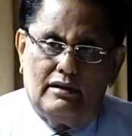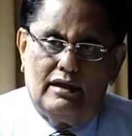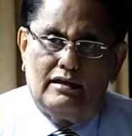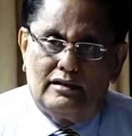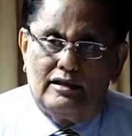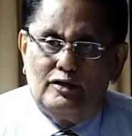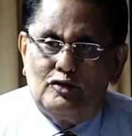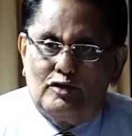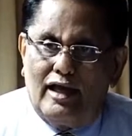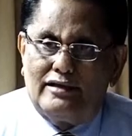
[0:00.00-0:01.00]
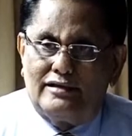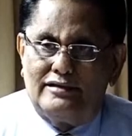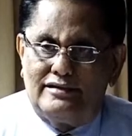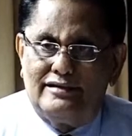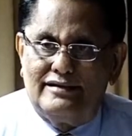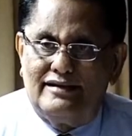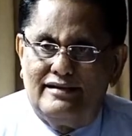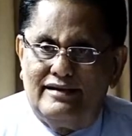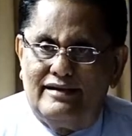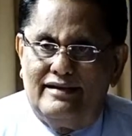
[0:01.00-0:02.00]
enter into that
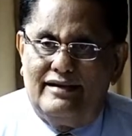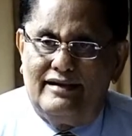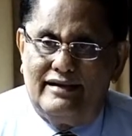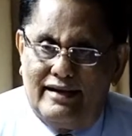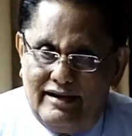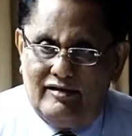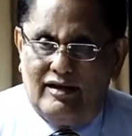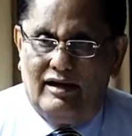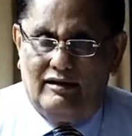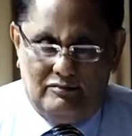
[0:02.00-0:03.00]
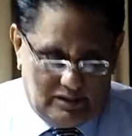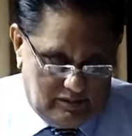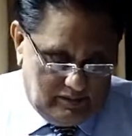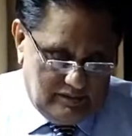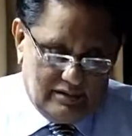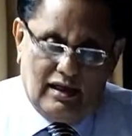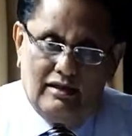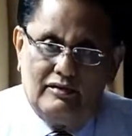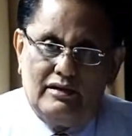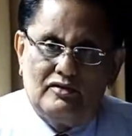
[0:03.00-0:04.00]
area because I
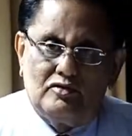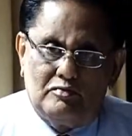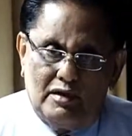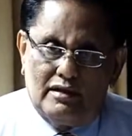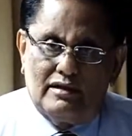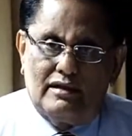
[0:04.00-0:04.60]
will speak